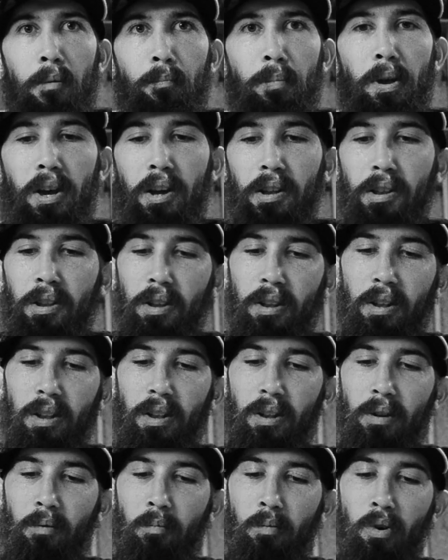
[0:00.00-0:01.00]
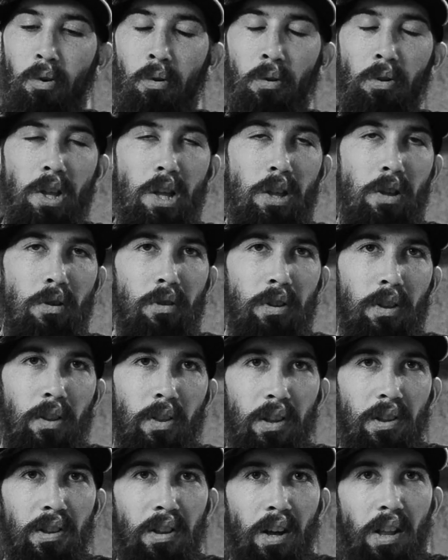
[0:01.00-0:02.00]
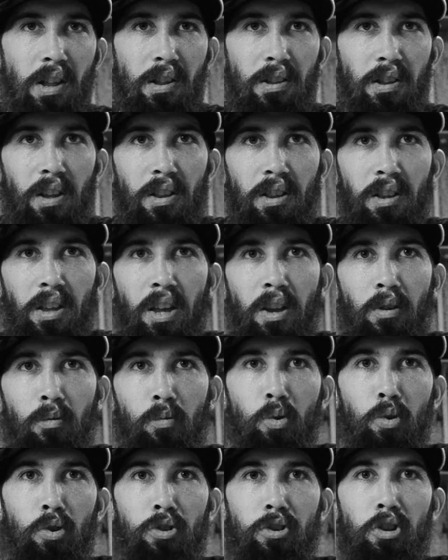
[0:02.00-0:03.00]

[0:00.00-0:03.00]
Because we're only using the sunny 16 rule